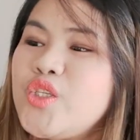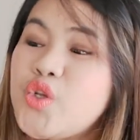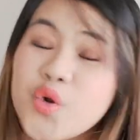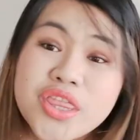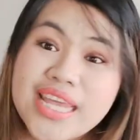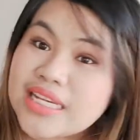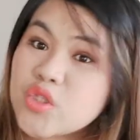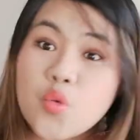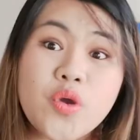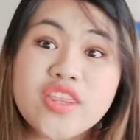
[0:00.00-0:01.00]
do
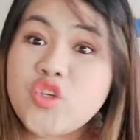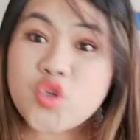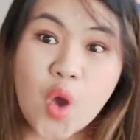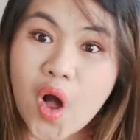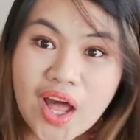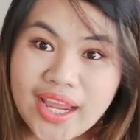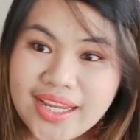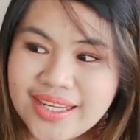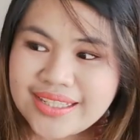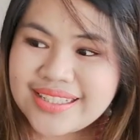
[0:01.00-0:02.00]
things with
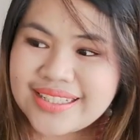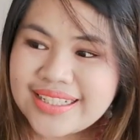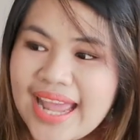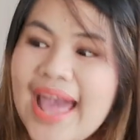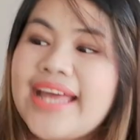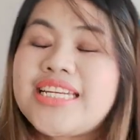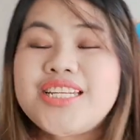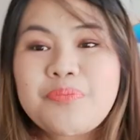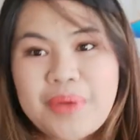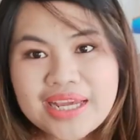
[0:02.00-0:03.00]
joy and
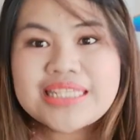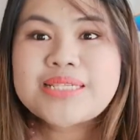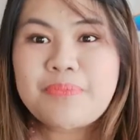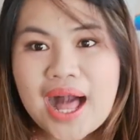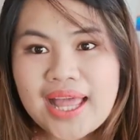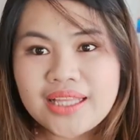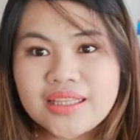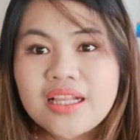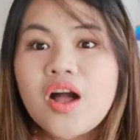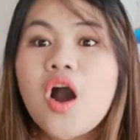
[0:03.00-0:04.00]
a big
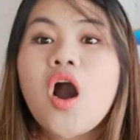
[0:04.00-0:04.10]
smile